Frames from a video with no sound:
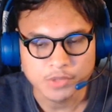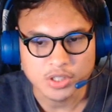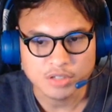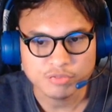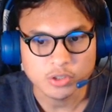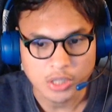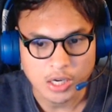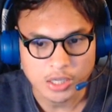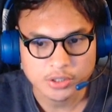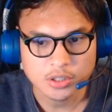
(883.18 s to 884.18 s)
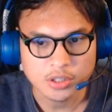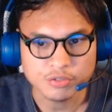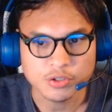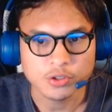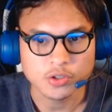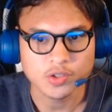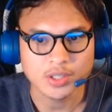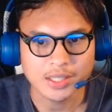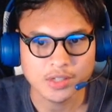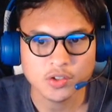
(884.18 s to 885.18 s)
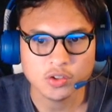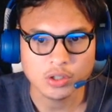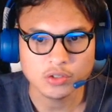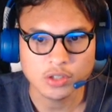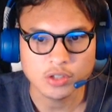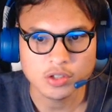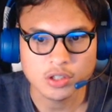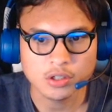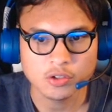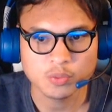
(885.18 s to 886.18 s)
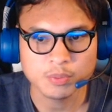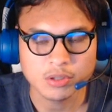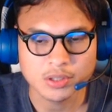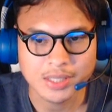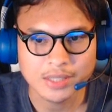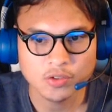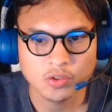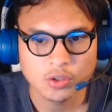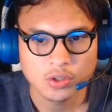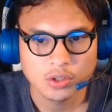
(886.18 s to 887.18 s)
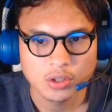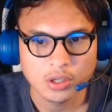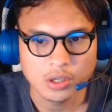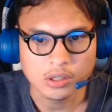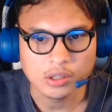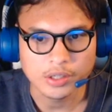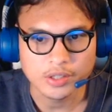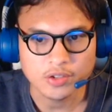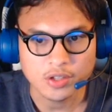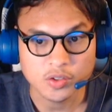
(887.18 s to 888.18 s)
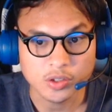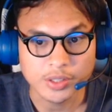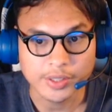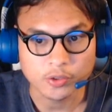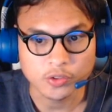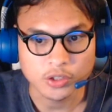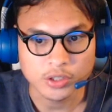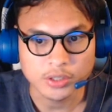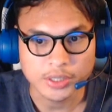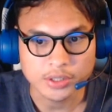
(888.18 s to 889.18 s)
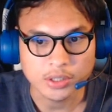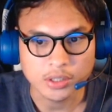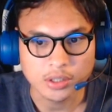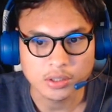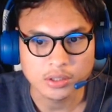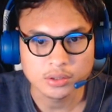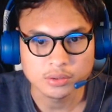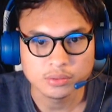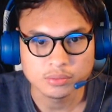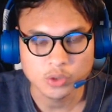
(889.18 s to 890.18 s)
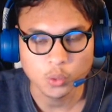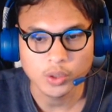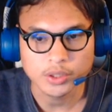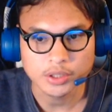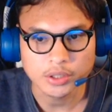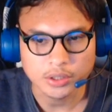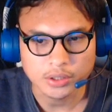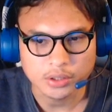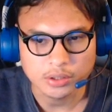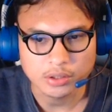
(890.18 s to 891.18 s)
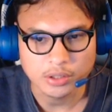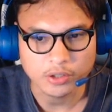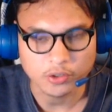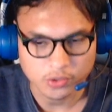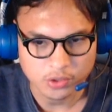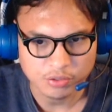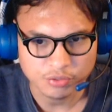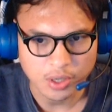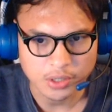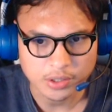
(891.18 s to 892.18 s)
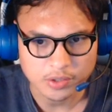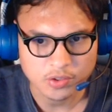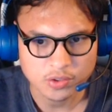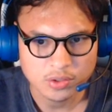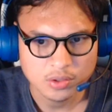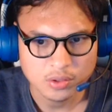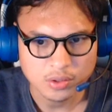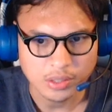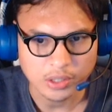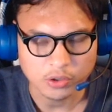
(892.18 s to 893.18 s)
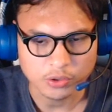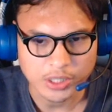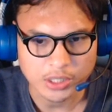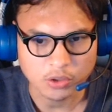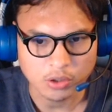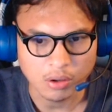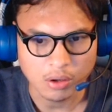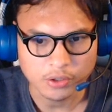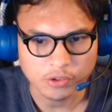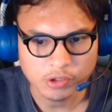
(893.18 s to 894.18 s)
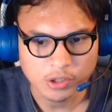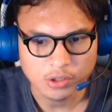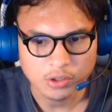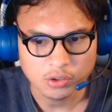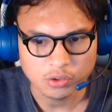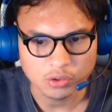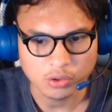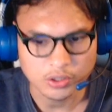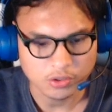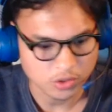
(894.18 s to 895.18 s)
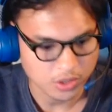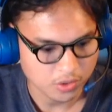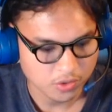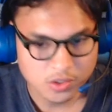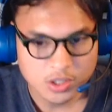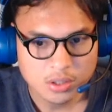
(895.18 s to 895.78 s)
default hotkey if you're using legacy. So as you can see there, Spirit Lance, it says there letter T, like the one in letter T font, it's, I don't know, yellow or orange. So I just hit T,